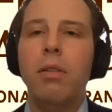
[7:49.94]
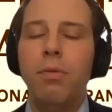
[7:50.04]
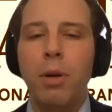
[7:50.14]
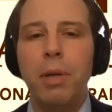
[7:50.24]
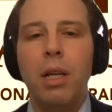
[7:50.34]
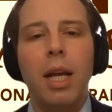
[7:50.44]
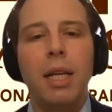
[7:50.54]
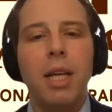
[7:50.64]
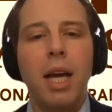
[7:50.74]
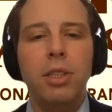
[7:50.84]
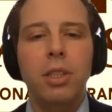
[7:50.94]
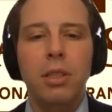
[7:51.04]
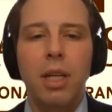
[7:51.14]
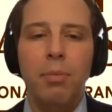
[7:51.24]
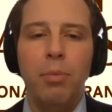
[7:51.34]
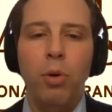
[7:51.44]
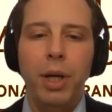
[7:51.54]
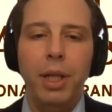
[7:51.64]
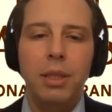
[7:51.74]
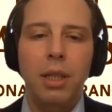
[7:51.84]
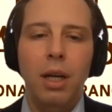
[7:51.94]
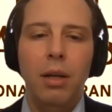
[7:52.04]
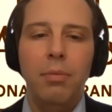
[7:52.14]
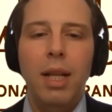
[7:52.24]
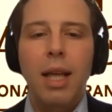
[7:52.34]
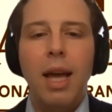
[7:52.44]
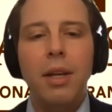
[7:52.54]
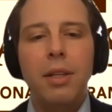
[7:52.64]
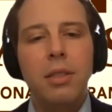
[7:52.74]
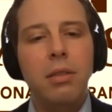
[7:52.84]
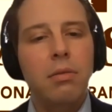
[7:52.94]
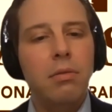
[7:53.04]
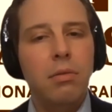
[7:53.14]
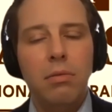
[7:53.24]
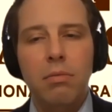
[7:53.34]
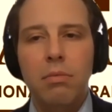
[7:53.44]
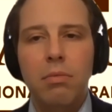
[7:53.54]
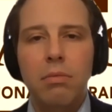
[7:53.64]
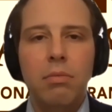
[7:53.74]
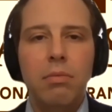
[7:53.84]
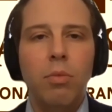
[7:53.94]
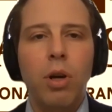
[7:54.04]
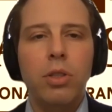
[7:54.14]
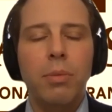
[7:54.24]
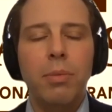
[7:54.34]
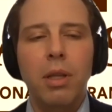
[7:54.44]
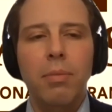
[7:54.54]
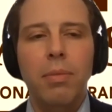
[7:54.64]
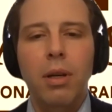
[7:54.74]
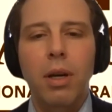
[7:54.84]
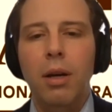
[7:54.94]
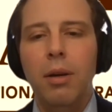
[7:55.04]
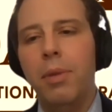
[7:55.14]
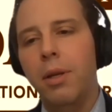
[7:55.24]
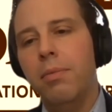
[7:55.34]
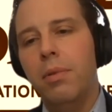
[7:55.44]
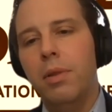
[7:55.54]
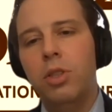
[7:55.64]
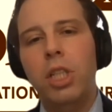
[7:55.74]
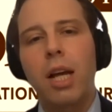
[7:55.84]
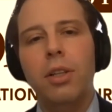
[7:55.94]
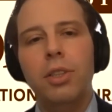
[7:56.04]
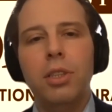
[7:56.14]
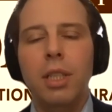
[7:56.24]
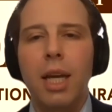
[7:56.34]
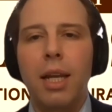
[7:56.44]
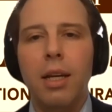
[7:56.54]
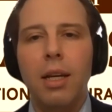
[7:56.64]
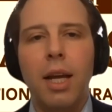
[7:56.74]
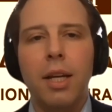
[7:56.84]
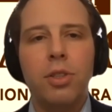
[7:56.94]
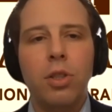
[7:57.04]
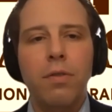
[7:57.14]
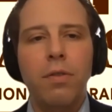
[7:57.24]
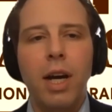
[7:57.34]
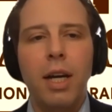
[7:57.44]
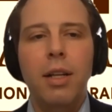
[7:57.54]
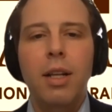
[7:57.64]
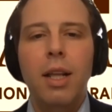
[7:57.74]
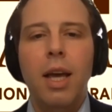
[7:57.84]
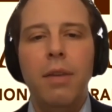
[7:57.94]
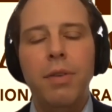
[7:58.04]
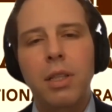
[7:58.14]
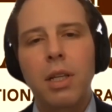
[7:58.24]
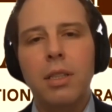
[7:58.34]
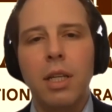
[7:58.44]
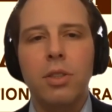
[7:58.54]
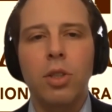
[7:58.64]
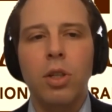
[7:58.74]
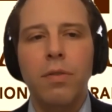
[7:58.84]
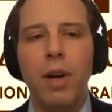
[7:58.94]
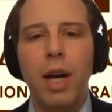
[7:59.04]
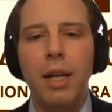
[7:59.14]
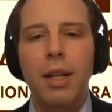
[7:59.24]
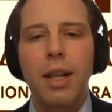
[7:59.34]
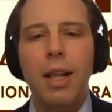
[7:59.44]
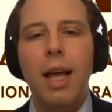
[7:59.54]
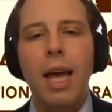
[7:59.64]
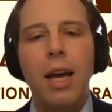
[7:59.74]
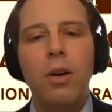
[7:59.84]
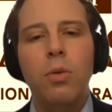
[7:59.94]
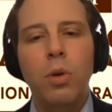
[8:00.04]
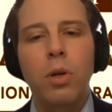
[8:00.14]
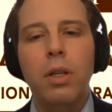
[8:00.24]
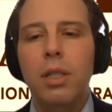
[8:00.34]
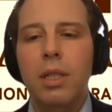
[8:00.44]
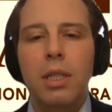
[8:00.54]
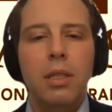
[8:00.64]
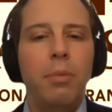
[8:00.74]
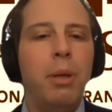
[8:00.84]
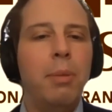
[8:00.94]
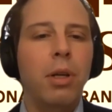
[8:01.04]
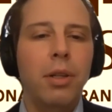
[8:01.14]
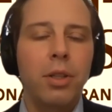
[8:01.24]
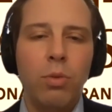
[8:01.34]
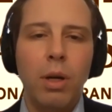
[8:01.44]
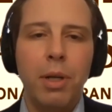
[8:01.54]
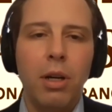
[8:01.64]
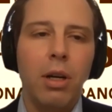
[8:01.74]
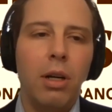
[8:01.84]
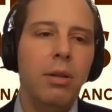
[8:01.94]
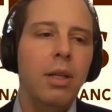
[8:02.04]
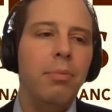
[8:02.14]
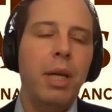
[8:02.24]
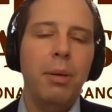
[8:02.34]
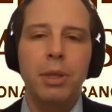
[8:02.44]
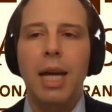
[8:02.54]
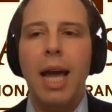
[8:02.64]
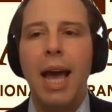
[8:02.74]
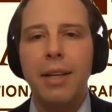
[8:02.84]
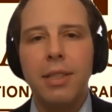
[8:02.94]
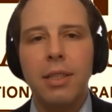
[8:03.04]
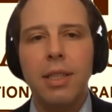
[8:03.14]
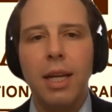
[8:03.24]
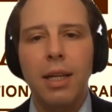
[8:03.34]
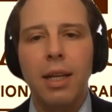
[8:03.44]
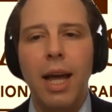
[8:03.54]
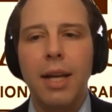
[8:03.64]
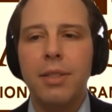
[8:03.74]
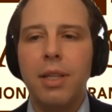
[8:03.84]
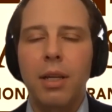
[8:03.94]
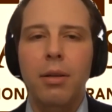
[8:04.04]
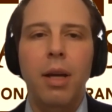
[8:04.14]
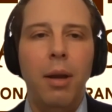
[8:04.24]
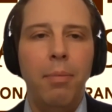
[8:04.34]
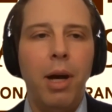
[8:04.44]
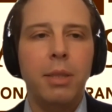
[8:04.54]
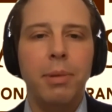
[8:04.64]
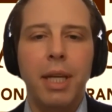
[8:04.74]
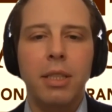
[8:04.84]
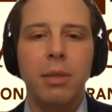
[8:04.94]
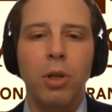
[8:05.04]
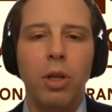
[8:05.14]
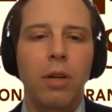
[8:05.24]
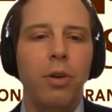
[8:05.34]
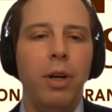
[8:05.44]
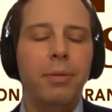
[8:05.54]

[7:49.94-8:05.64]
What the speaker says: from a class action standpoint? What are some of the challenges to getting a class certified? And if it does get certified, how would the people on this webinar be able to access that class and possibly get some recovery?